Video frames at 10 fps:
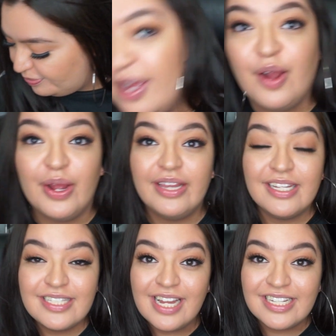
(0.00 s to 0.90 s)
All right,
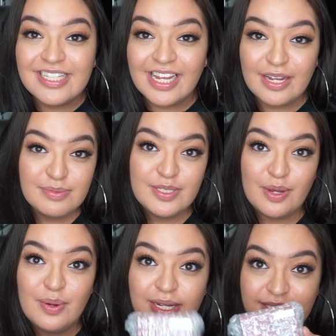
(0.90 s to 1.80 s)
this next thing I'm so
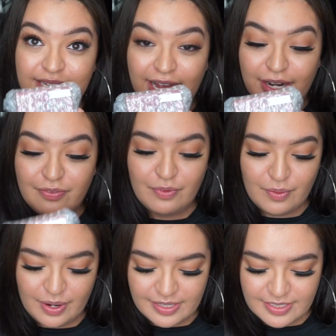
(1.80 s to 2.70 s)
excited
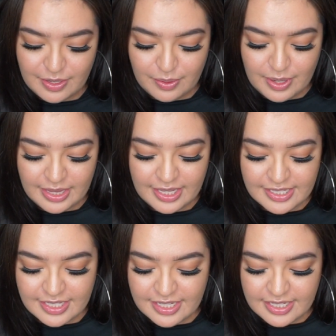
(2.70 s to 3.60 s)
for. So
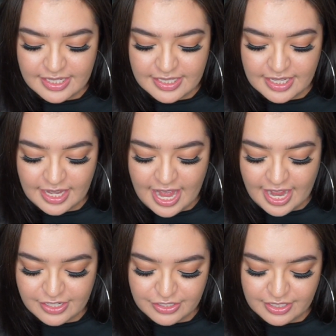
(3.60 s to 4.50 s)
this is
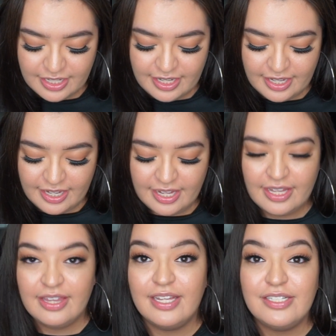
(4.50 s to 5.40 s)
actually
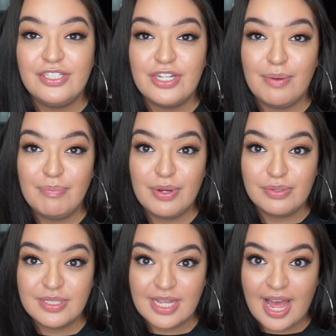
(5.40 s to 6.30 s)
the
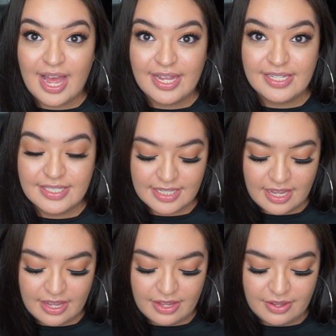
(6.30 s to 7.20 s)
jumbo size
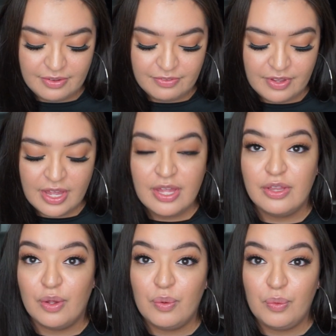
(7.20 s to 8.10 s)
of
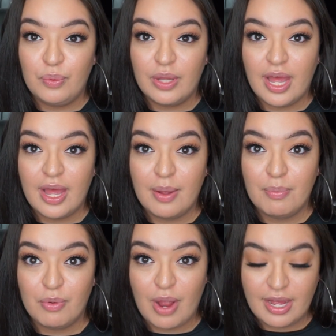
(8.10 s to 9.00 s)
the Hoola
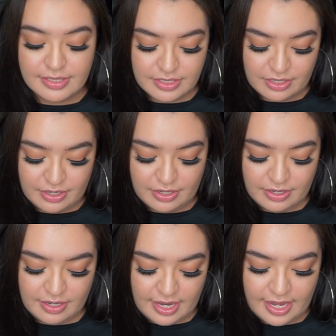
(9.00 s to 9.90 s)
bronzer.
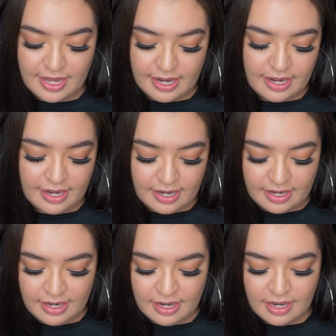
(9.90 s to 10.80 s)

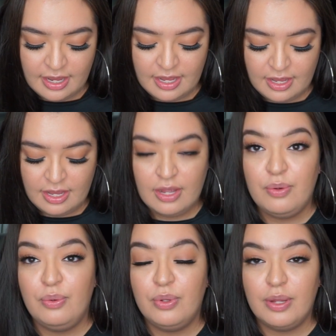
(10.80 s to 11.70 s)
And
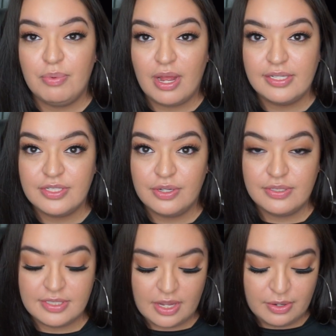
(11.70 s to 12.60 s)
Hoola bronzer
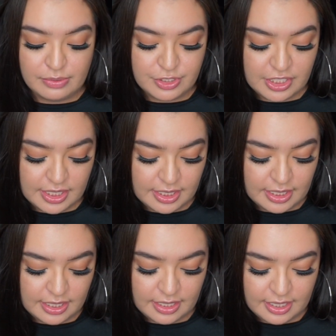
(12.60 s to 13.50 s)
is the OG
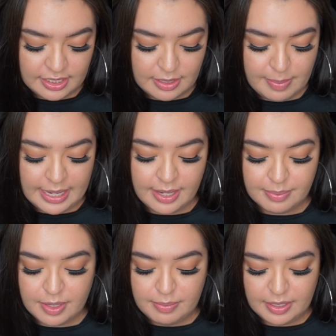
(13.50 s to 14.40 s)
in the makeup
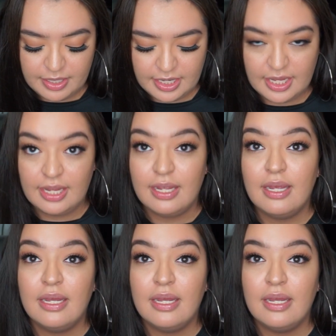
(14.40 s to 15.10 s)
community.